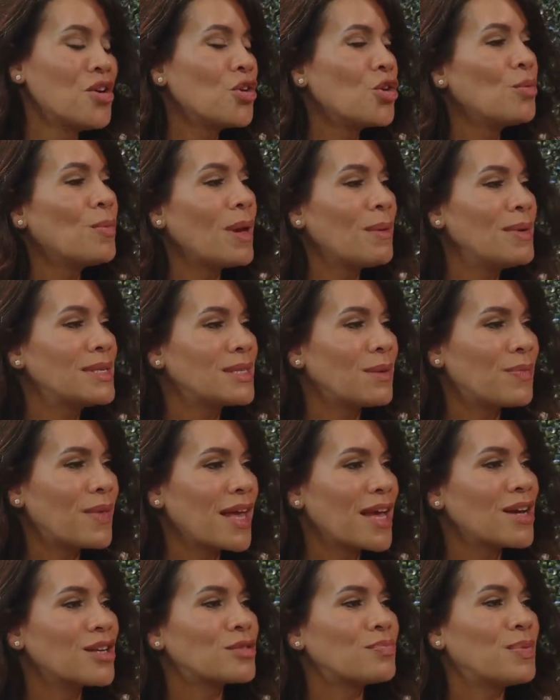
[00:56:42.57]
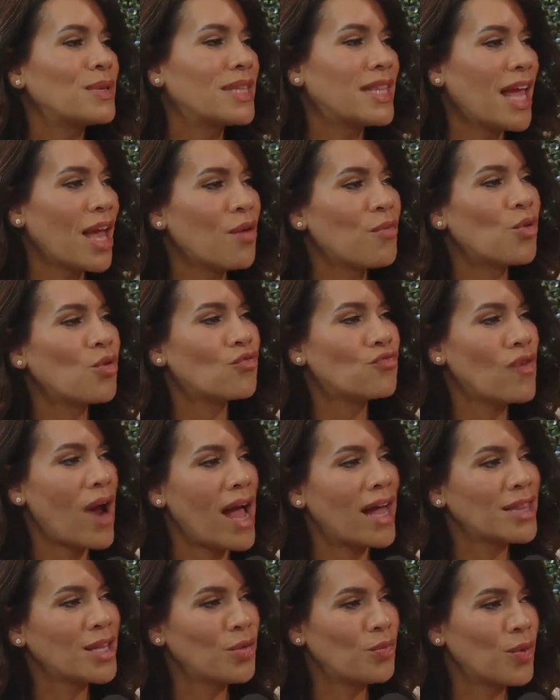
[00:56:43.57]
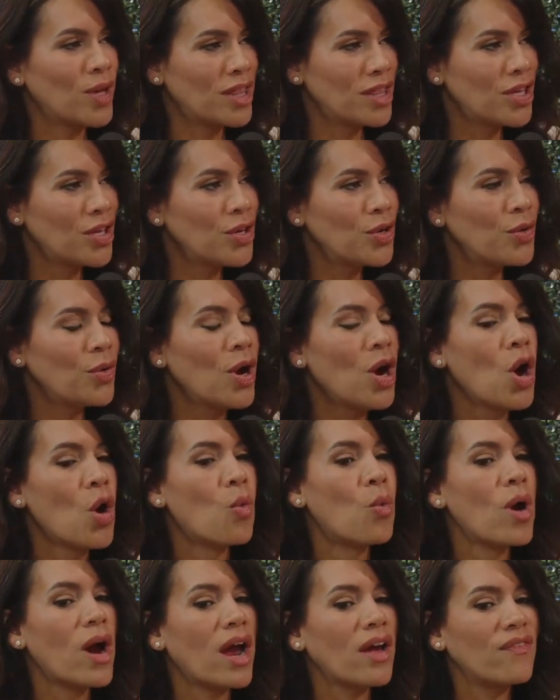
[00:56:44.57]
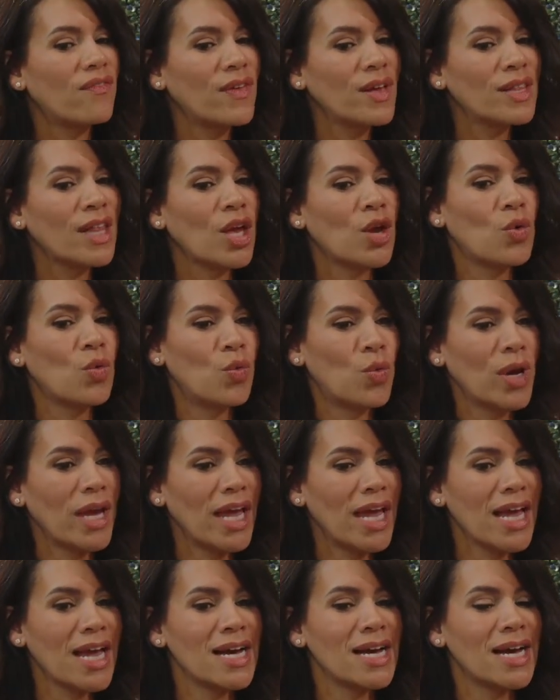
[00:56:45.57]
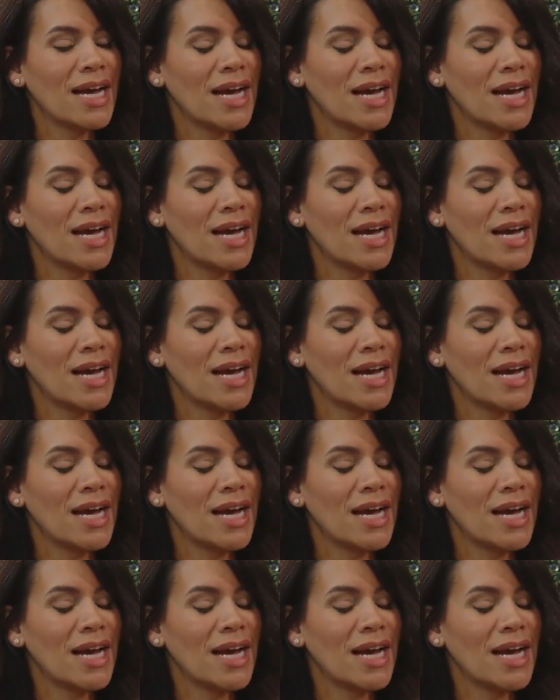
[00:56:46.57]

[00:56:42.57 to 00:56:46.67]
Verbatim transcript: you may be something else, but they will rally with you where I feel like we